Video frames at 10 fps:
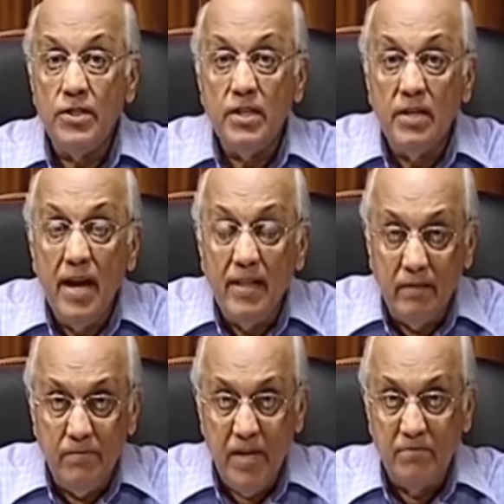physical
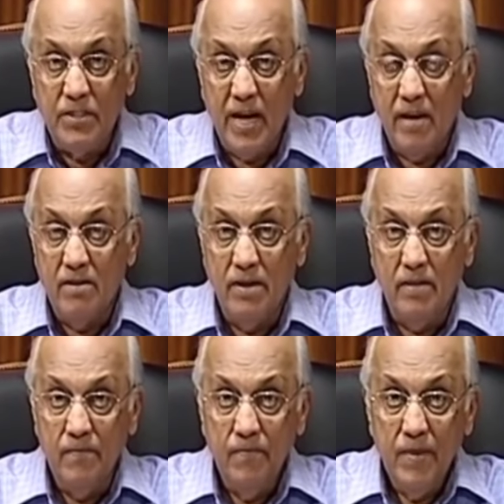health becomes
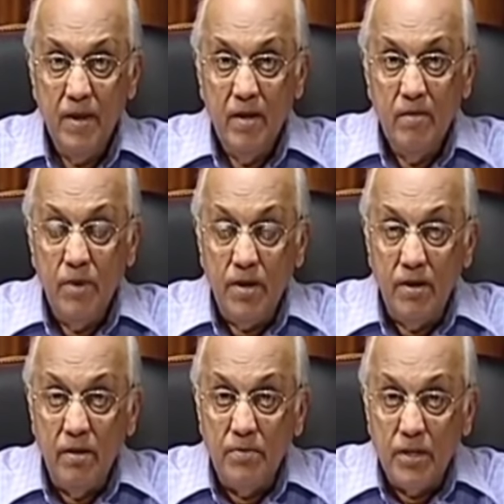secondary.
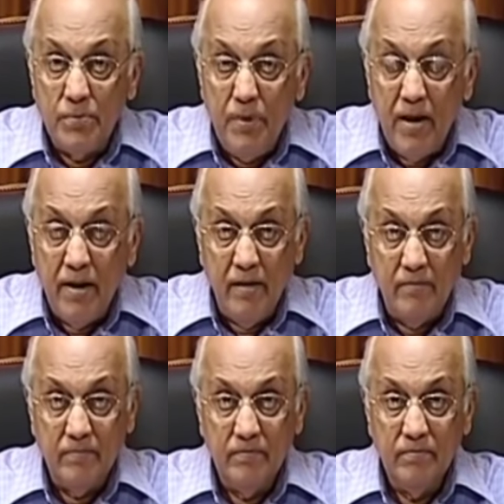Material prosperity
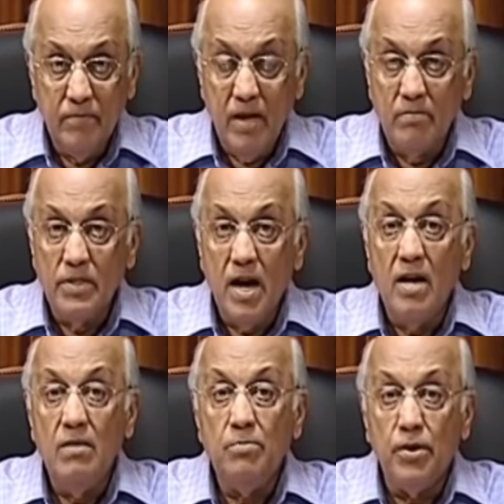becomes
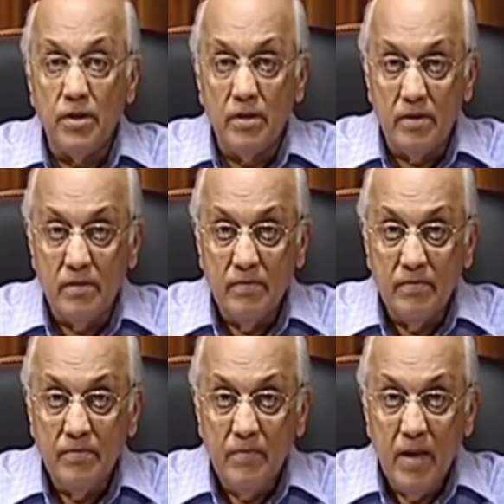unimportant
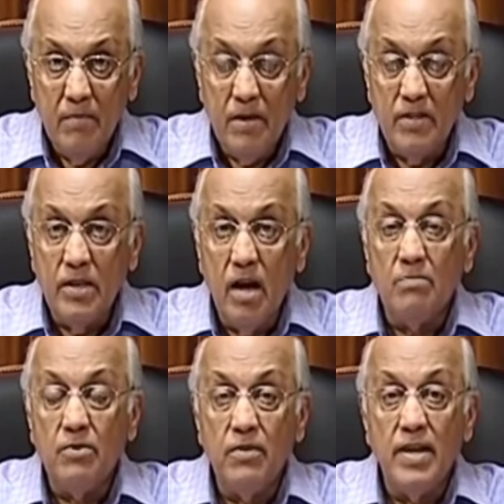because
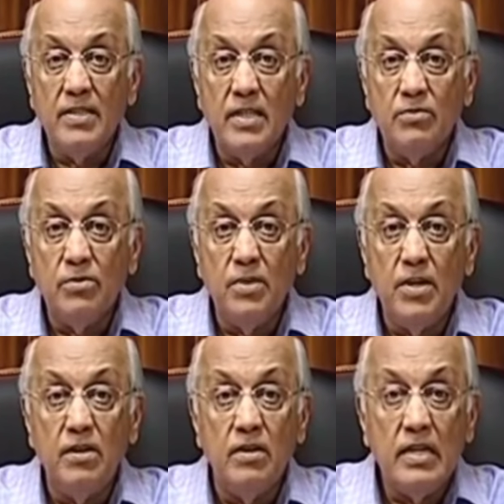God provides us with
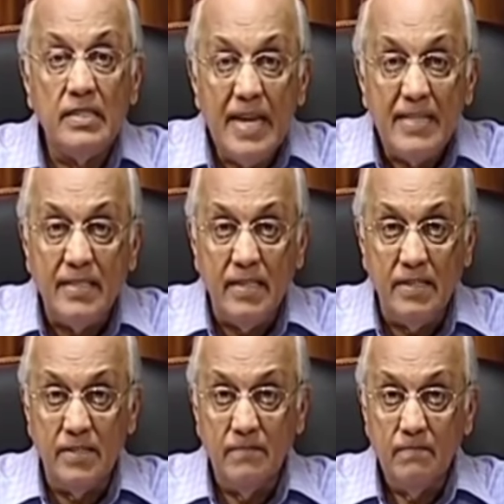material
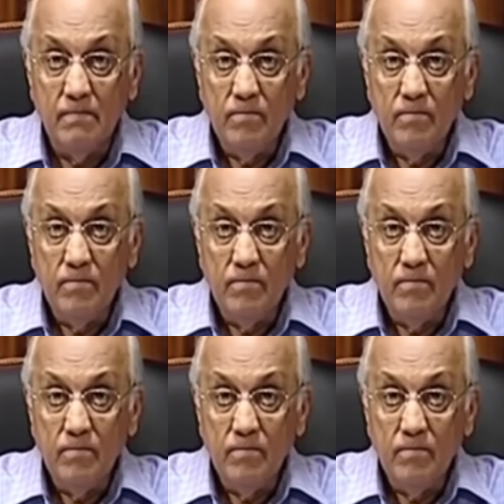necessities.